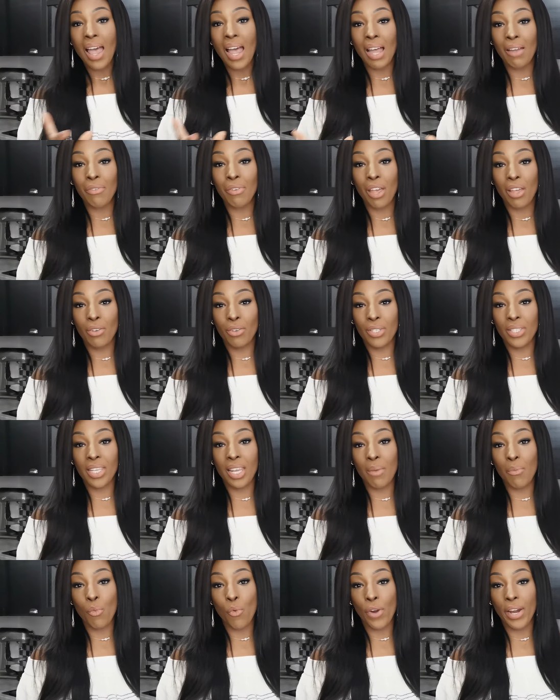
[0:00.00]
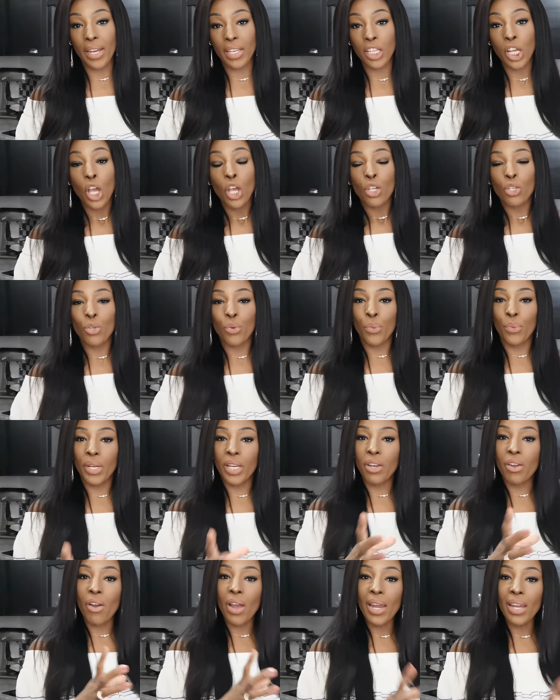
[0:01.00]
have the same weight. So
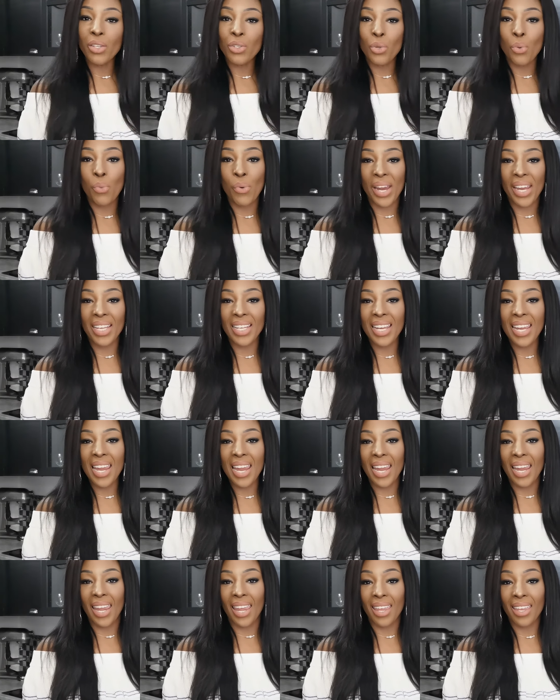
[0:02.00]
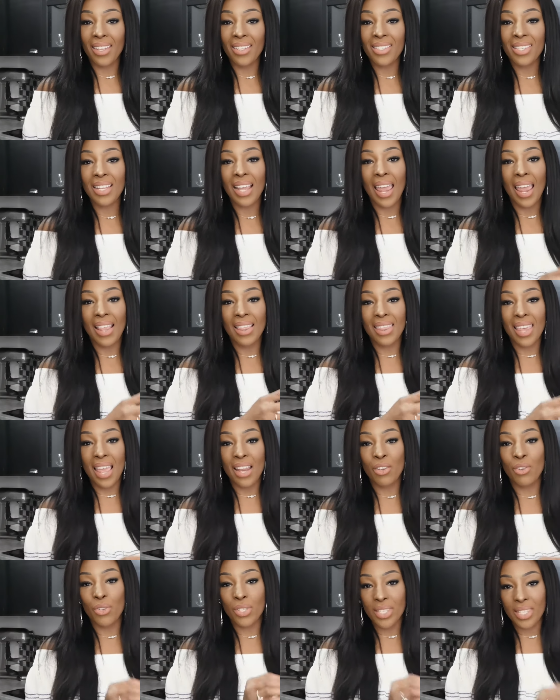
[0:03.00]
we're going to weigh the eggs, and
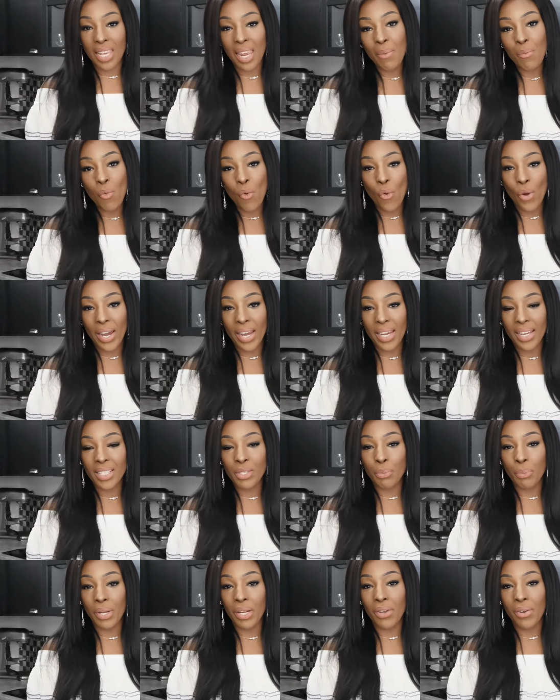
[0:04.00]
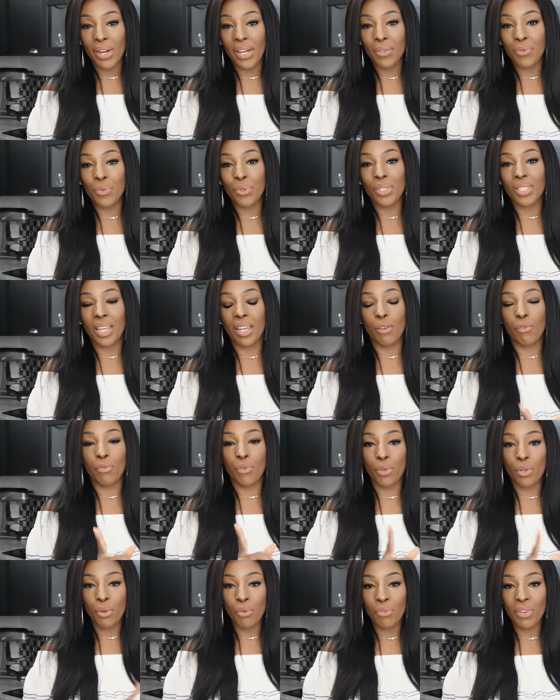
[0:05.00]
then the same weight we're going to take
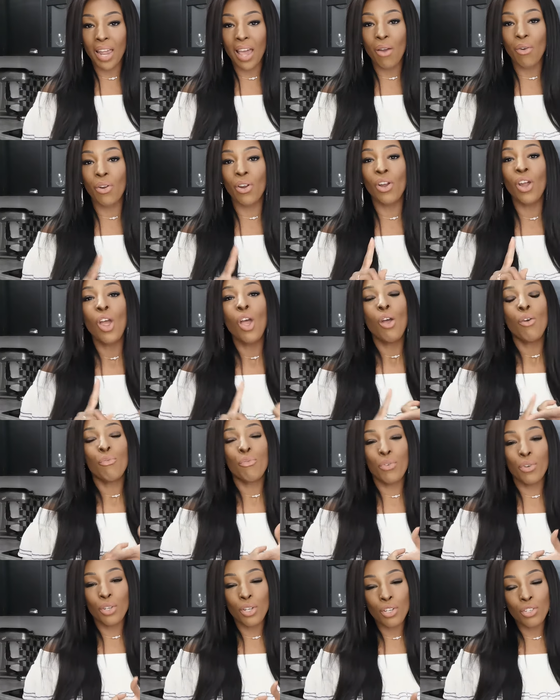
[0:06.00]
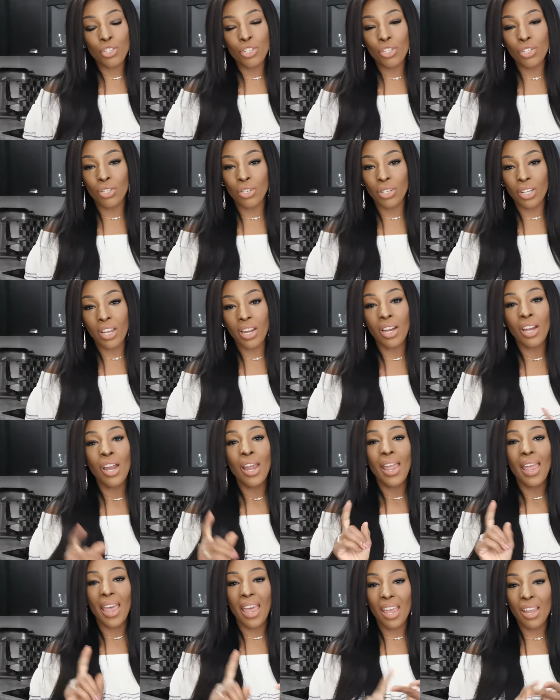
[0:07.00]
for the flour, for the
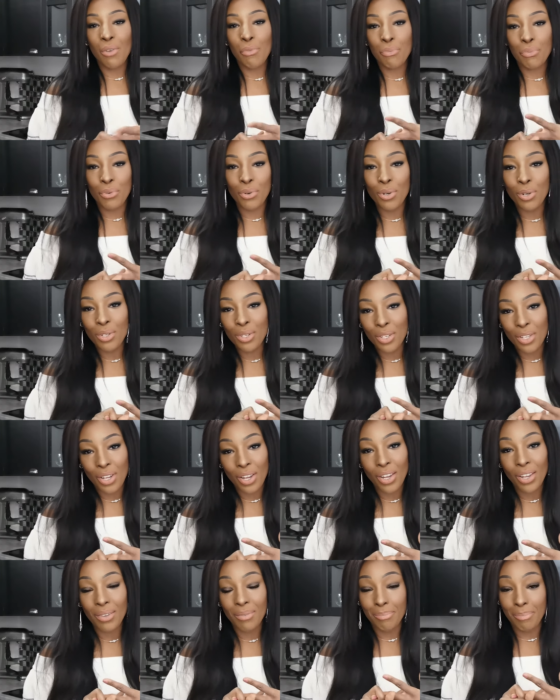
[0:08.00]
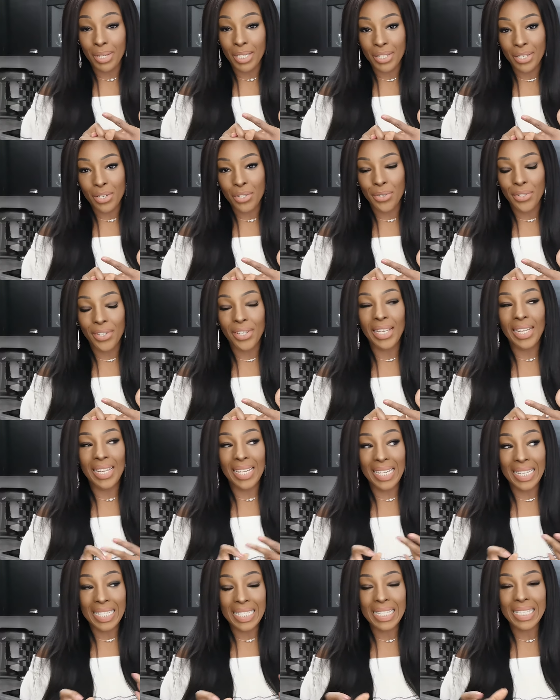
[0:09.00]
sugar, and for the butter.
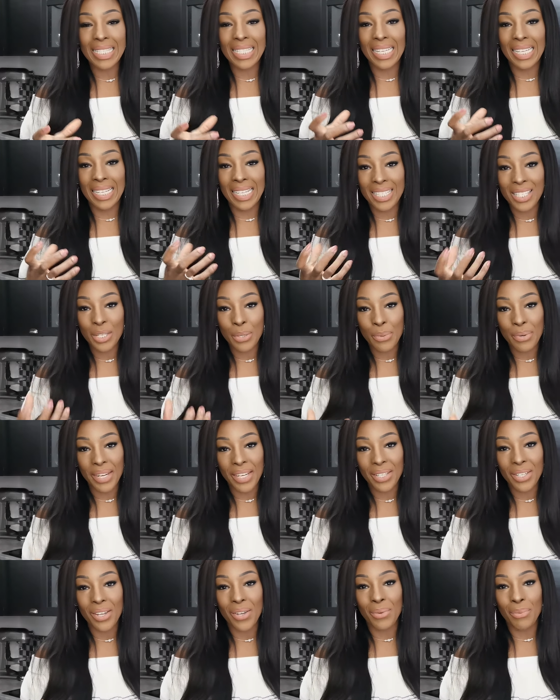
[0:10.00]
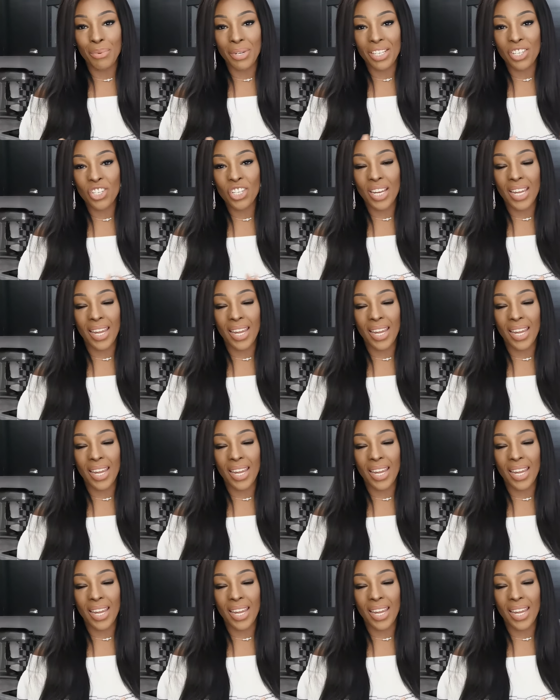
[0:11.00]
Yes, it is quite a rich